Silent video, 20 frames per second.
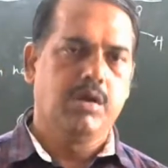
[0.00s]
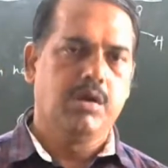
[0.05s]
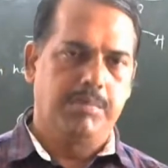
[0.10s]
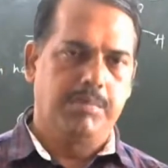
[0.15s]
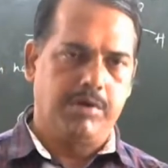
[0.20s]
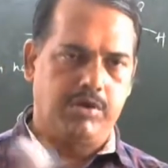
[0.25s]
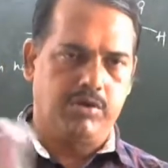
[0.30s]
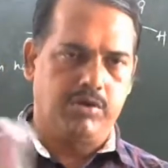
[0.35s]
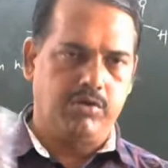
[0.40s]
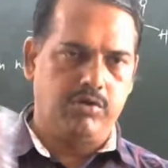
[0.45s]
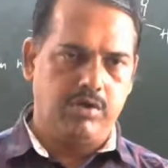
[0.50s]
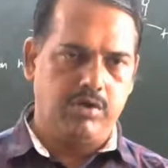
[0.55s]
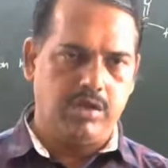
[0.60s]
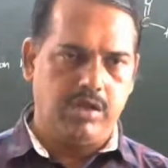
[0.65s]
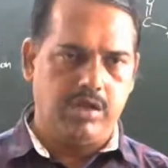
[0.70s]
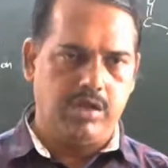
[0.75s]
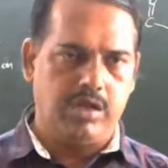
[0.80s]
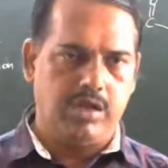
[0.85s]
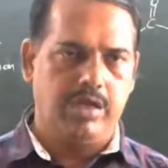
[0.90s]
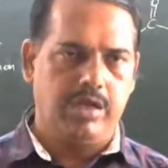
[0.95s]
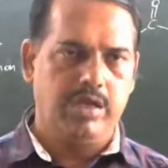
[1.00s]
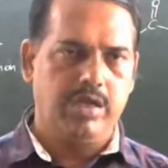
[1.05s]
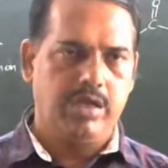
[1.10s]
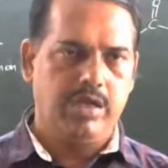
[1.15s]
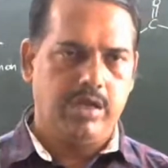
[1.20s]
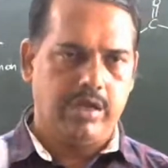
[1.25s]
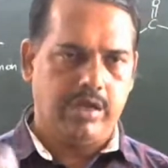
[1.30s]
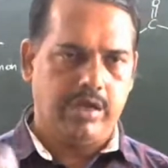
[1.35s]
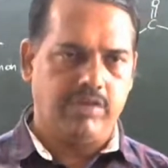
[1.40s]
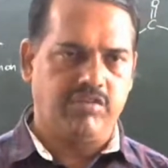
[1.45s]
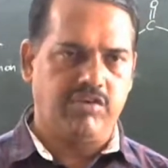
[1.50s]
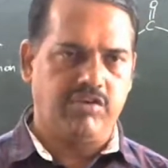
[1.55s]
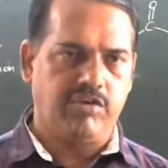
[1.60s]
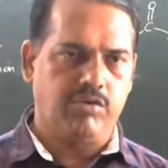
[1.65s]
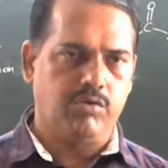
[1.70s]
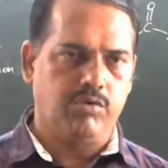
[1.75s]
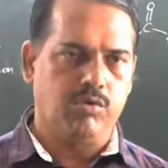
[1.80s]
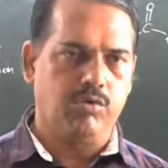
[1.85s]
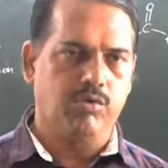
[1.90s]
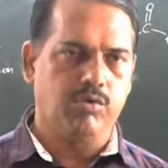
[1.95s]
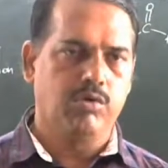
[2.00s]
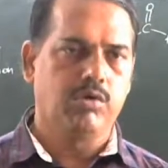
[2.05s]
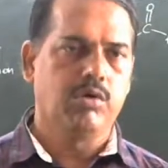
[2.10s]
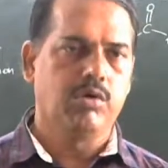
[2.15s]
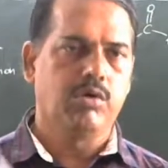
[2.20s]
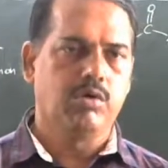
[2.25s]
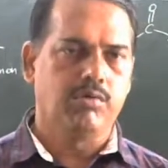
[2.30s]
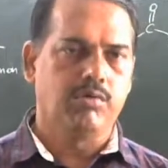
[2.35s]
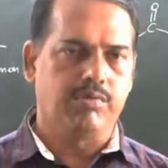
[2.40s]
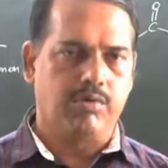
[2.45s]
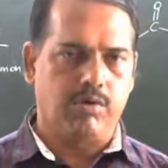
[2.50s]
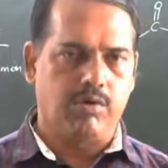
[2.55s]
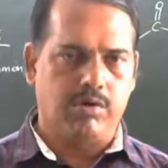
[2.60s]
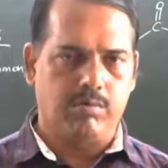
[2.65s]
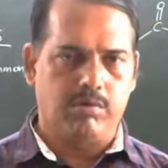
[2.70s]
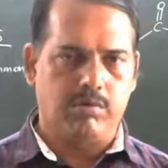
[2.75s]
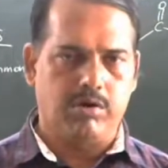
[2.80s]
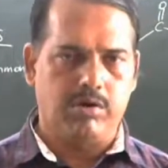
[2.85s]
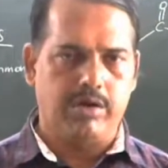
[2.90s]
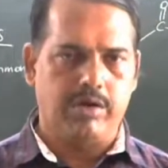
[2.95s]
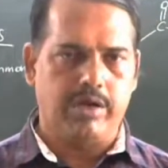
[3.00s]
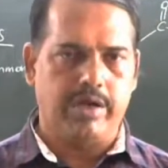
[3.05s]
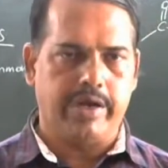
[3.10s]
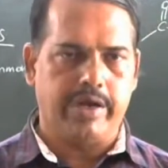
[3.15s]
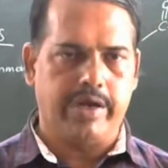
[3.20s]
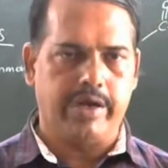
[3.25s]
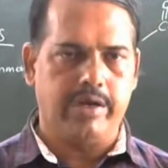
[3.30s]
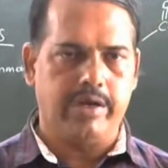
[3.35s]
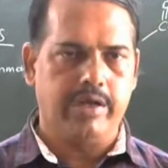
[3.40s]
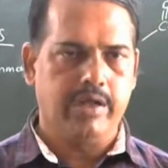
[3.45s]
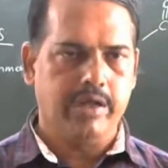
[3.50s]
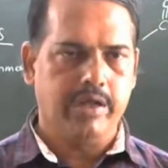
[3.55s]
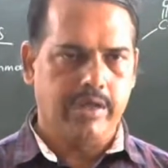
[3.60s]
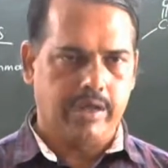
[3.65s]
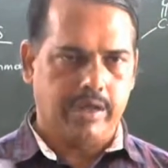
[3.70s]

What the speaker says: particularly acetone, formaldehyde,